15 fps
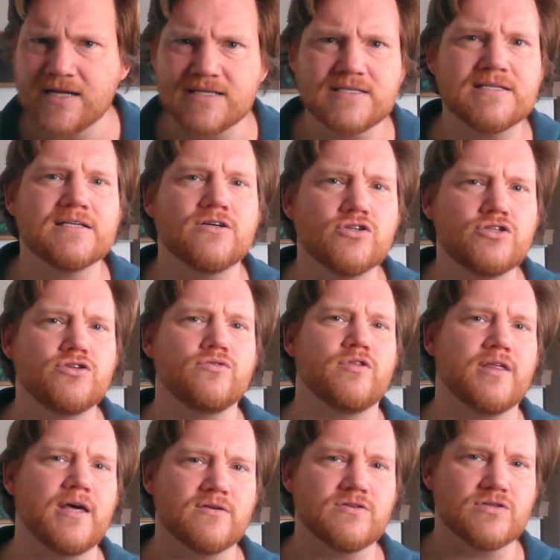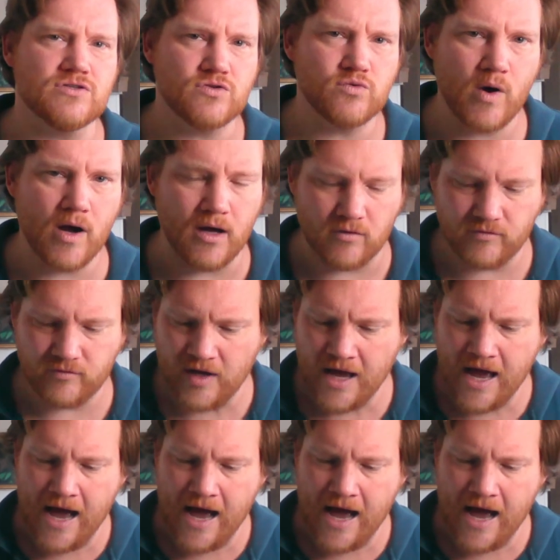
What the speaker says: until 2012.